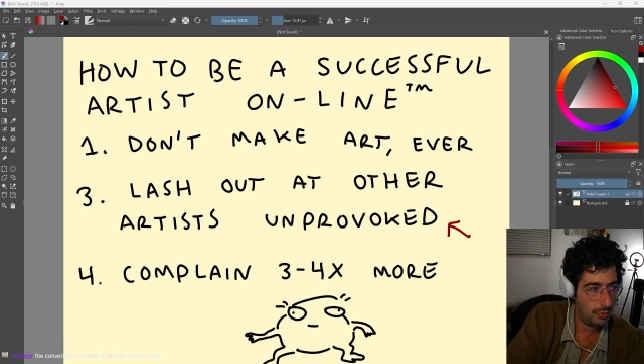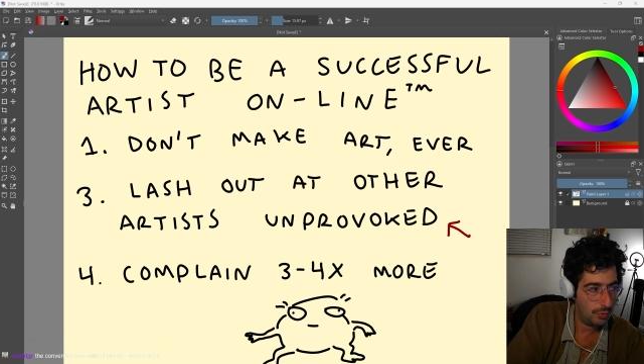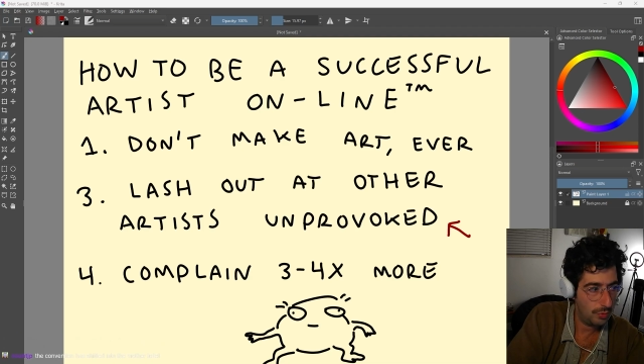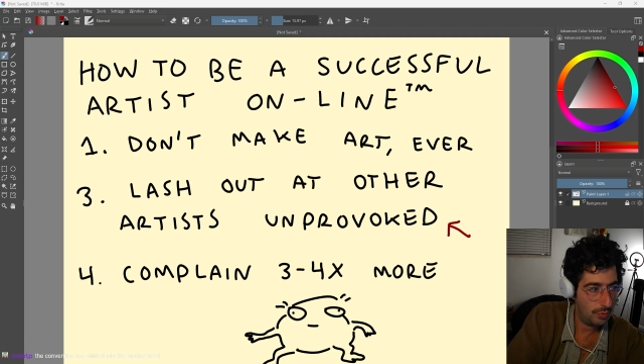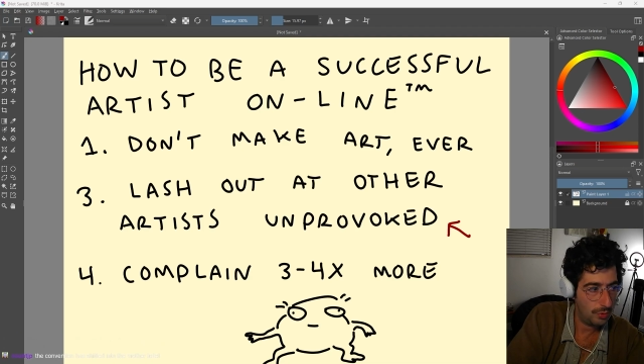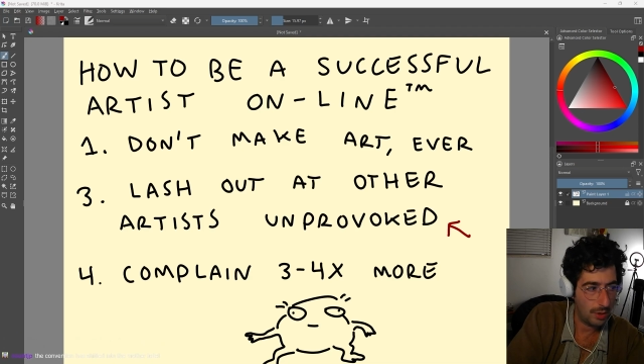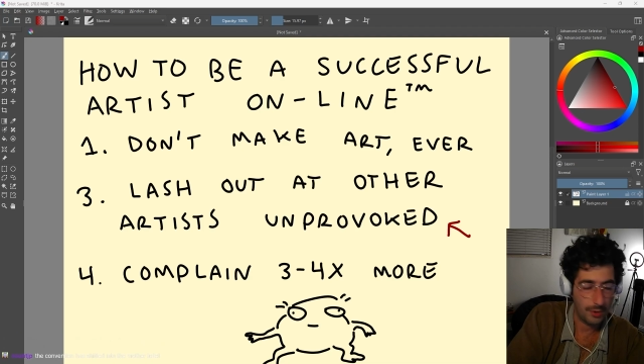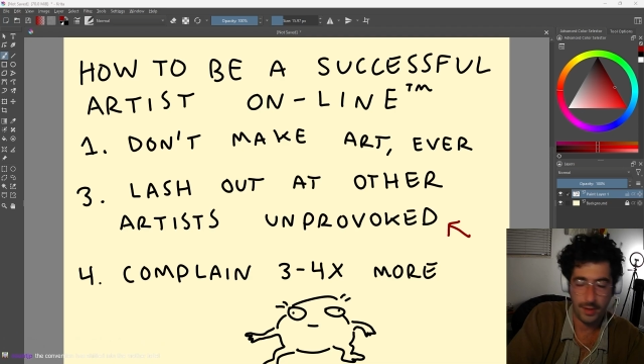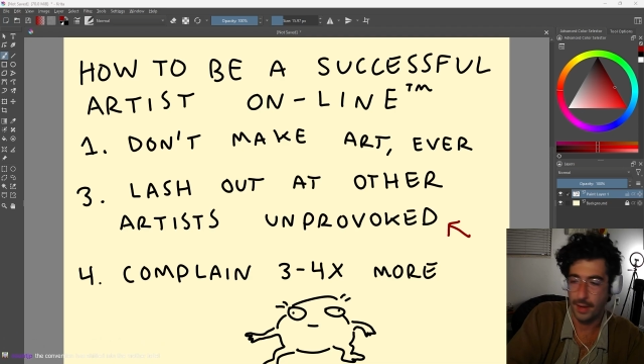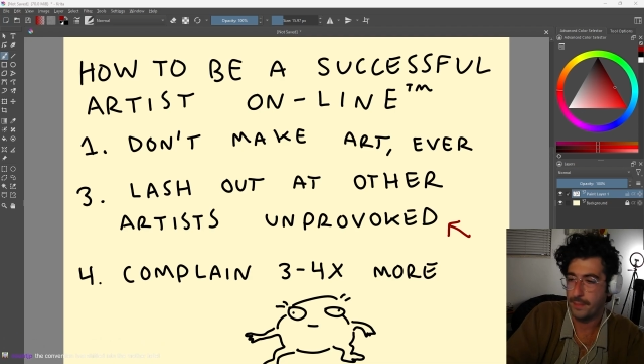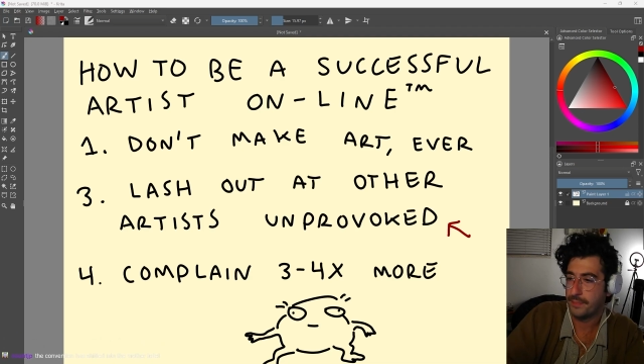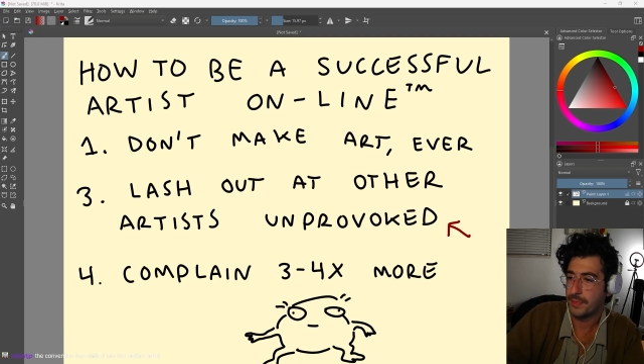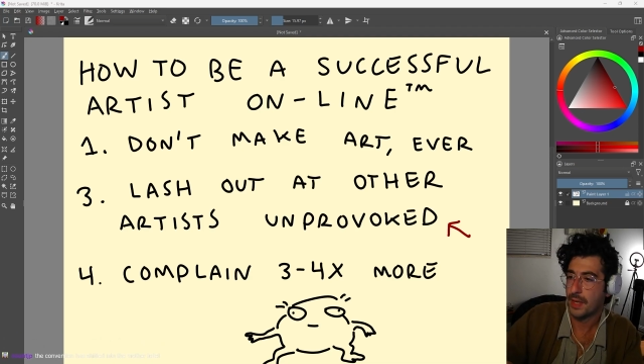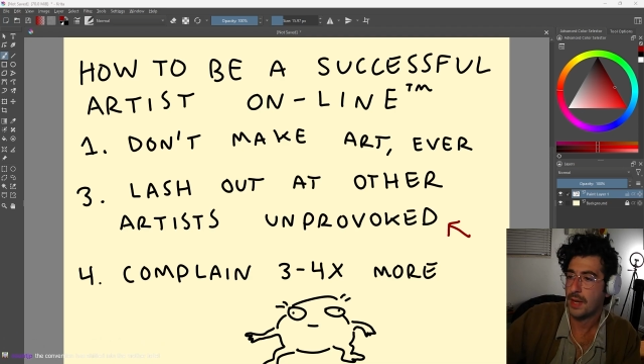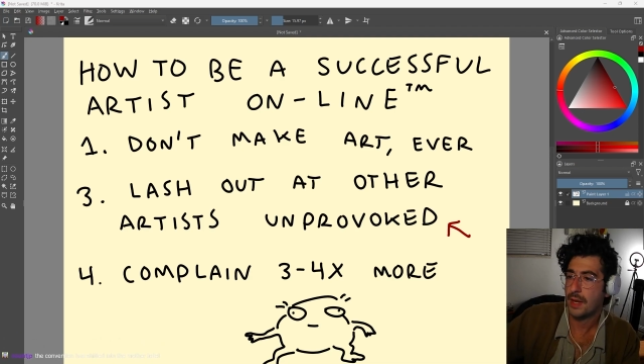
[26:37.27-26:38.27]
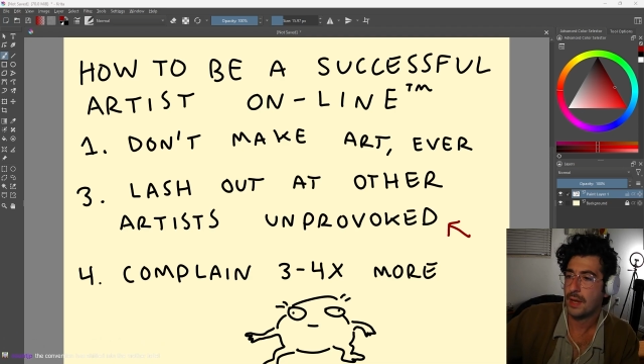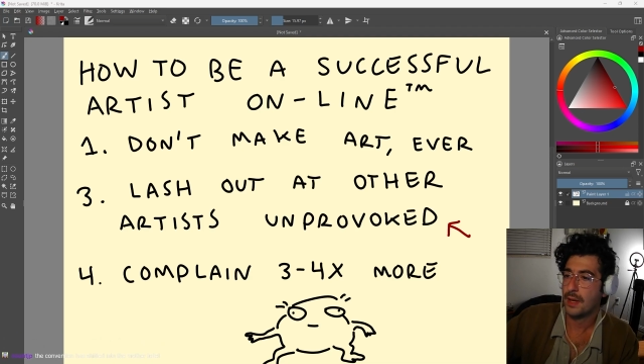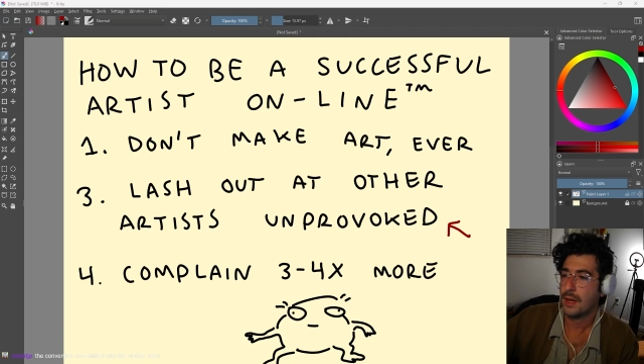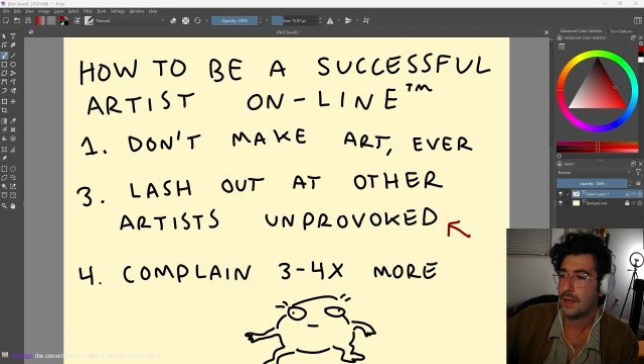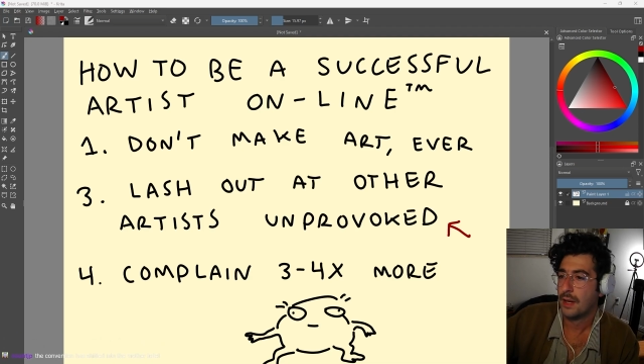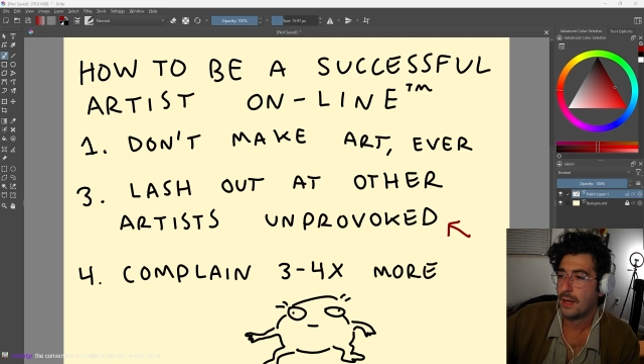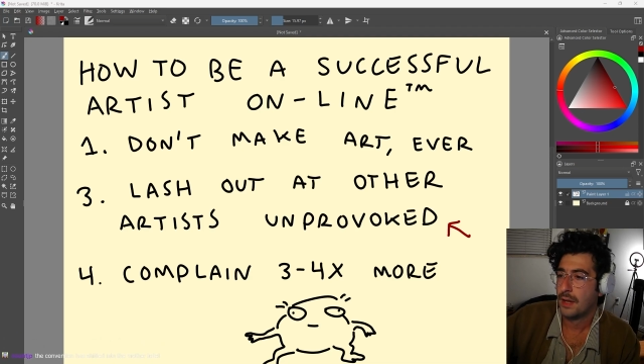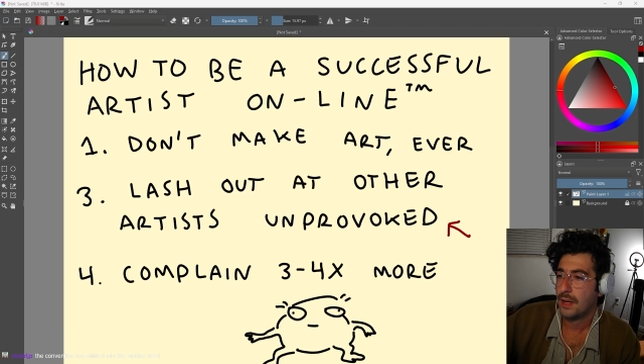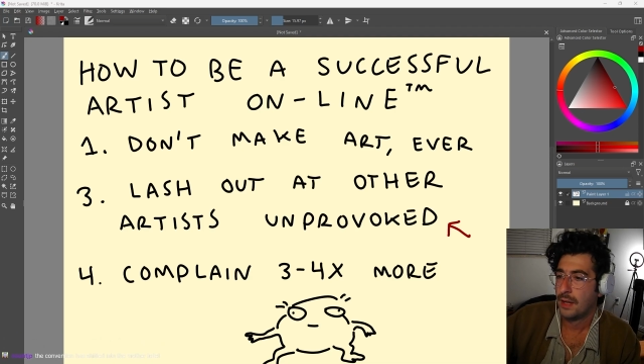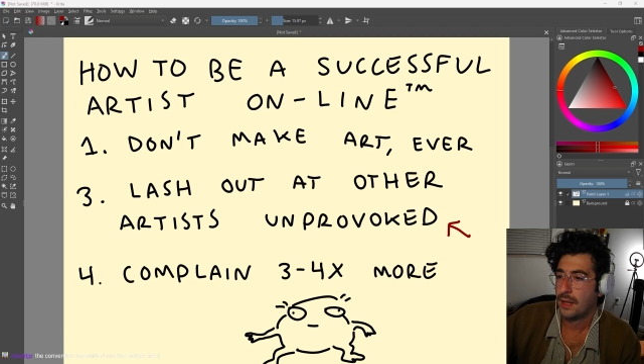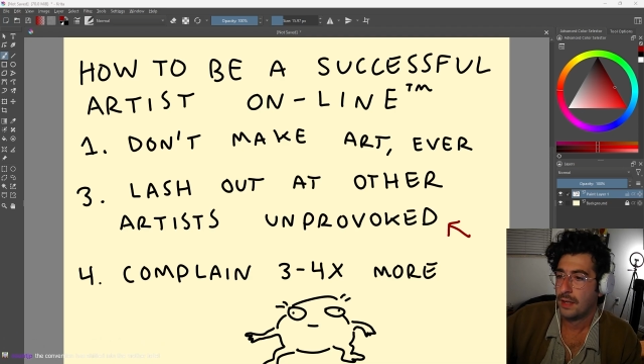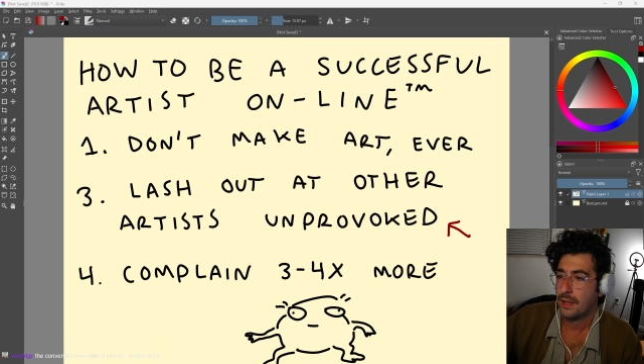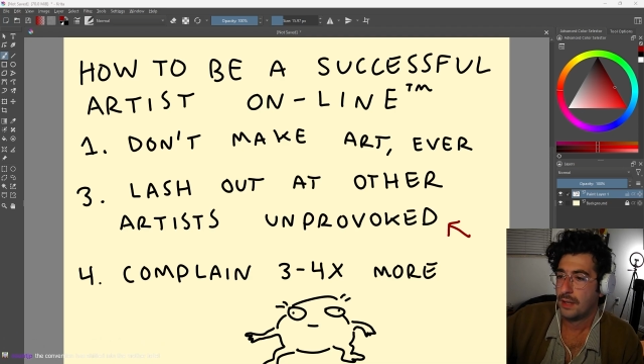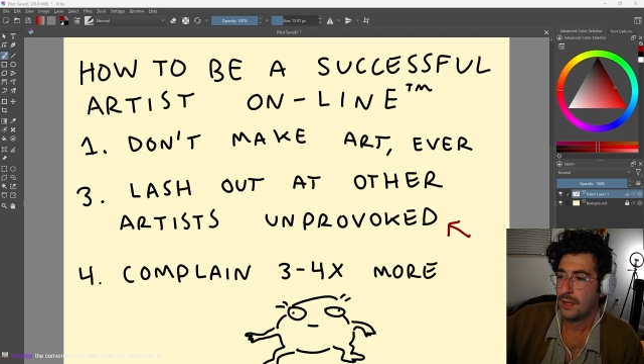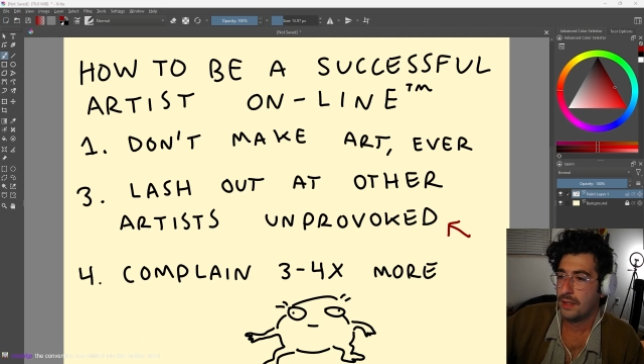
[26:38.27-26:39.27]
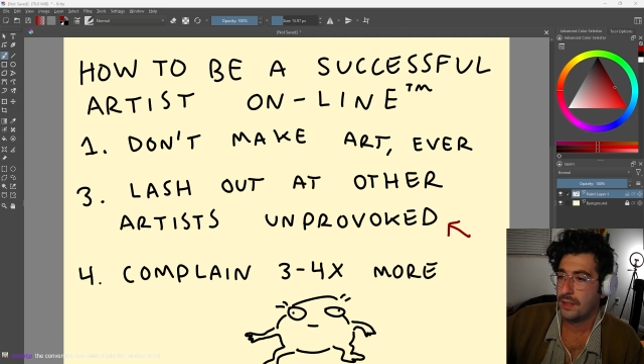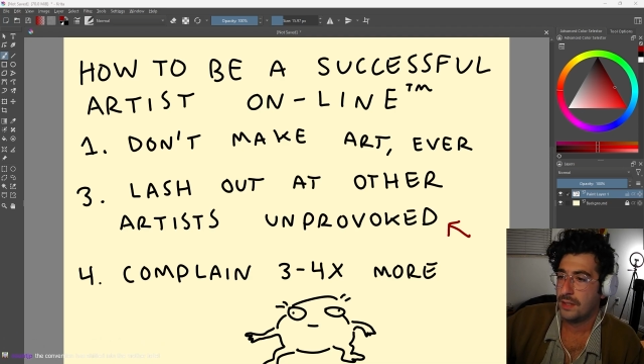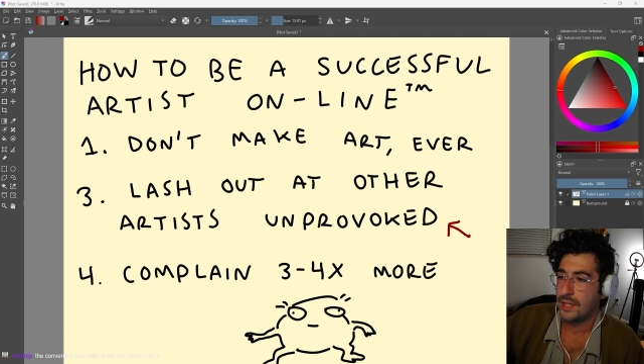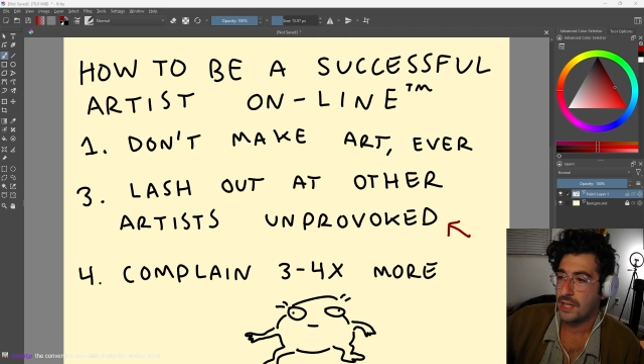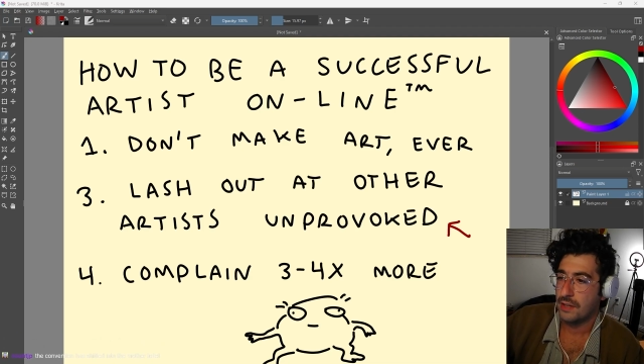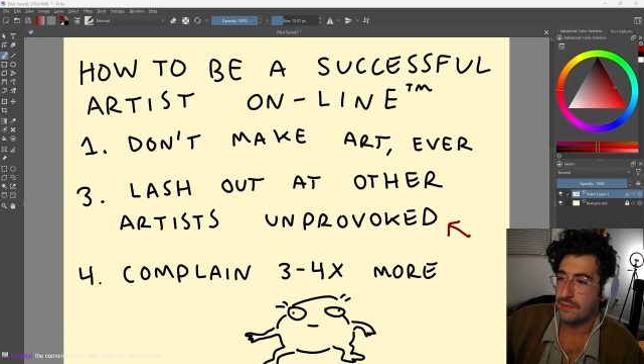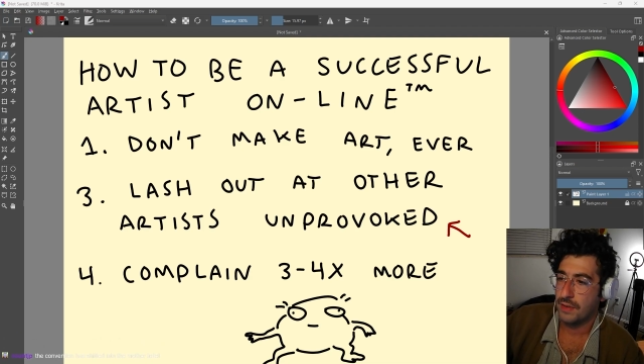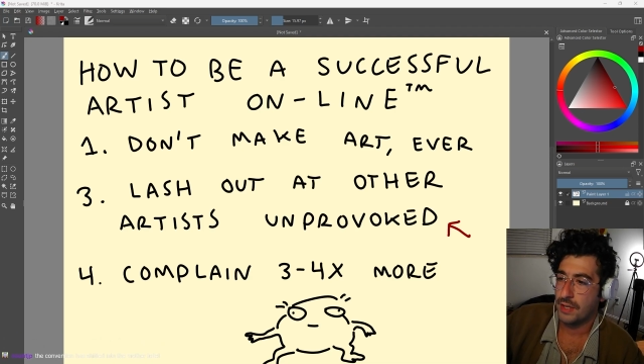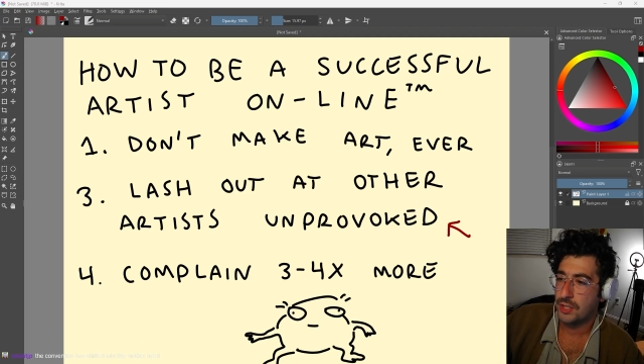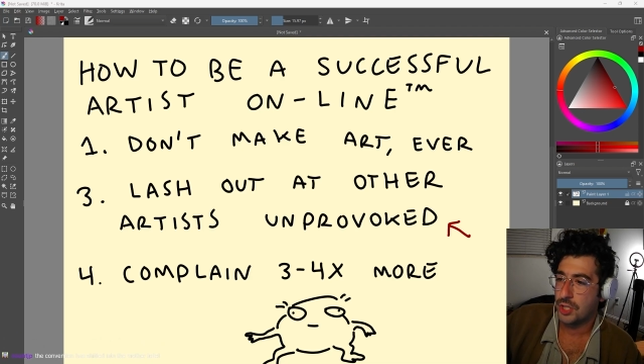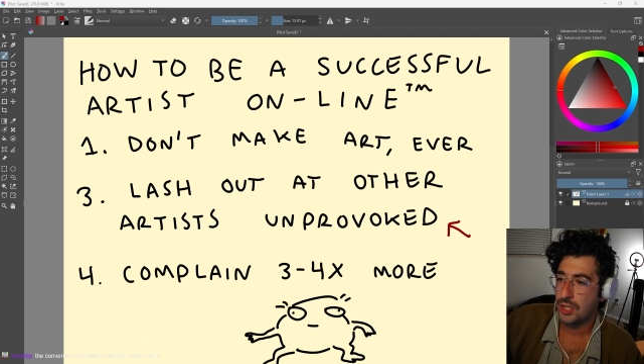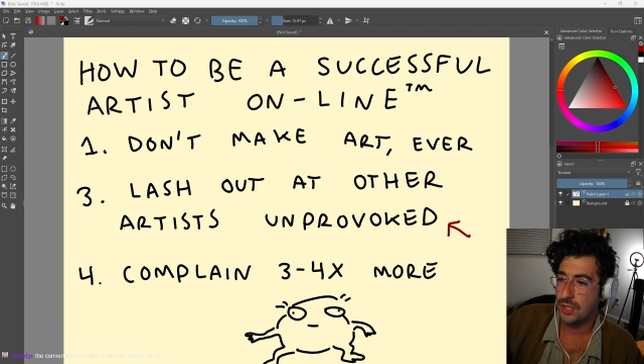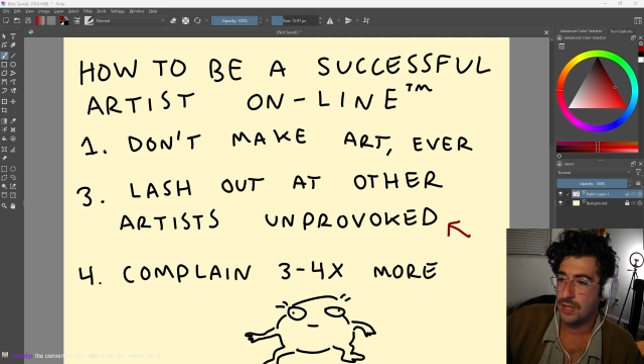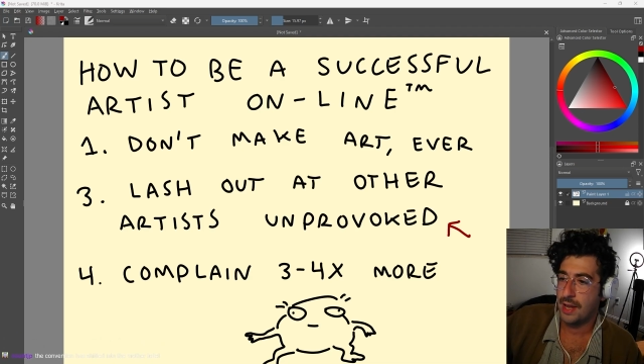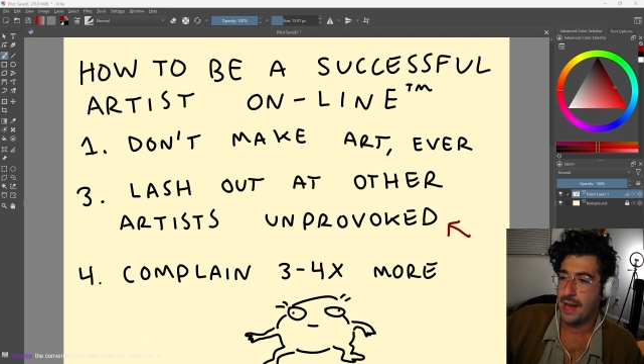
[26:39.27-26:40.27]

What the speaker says: Okay. The convention